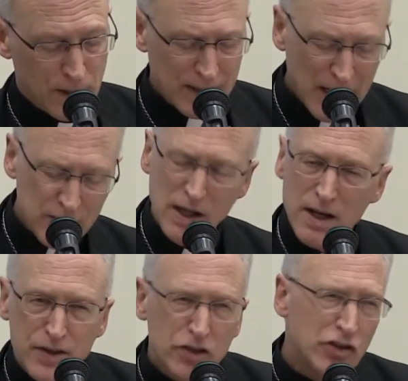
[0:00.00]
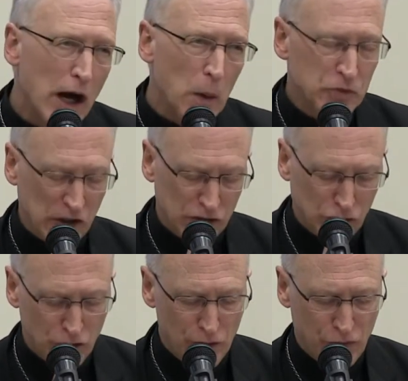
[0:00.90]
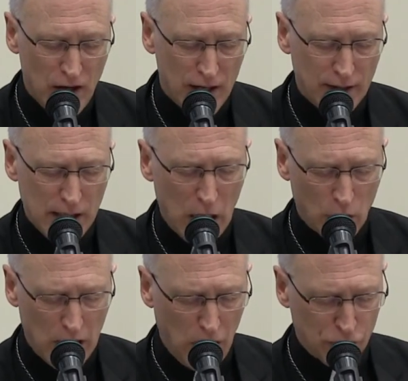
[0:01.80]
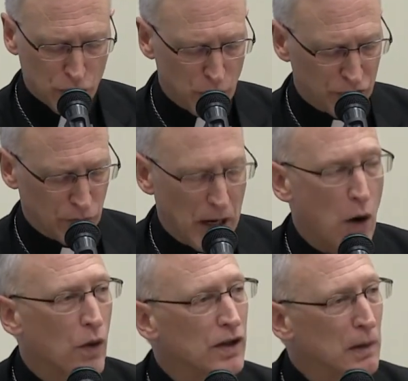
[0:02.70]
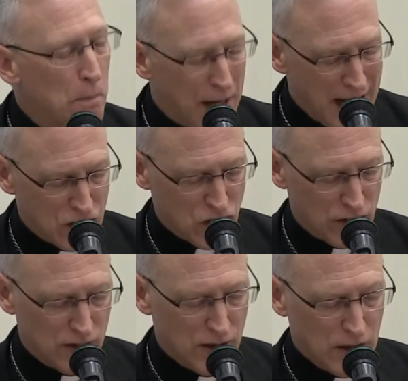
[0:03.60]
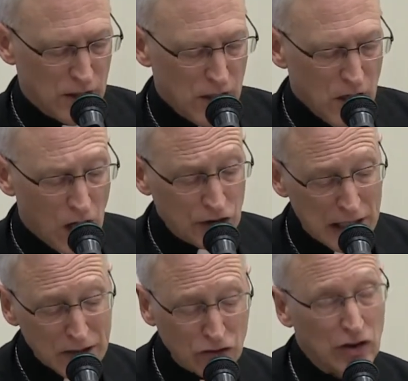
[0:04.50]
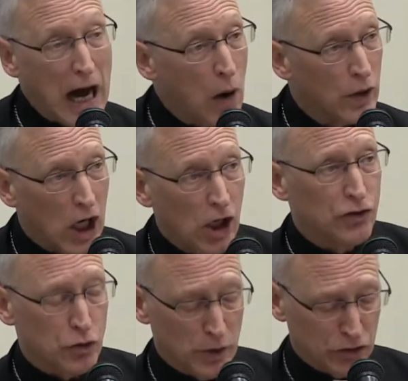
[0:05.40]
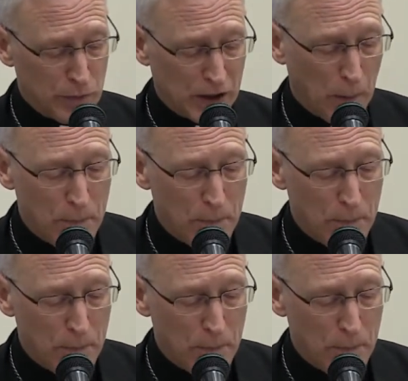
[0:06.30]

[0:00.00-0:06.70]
Again, this helps us to define our altruism, our compassion. Unless our altruism and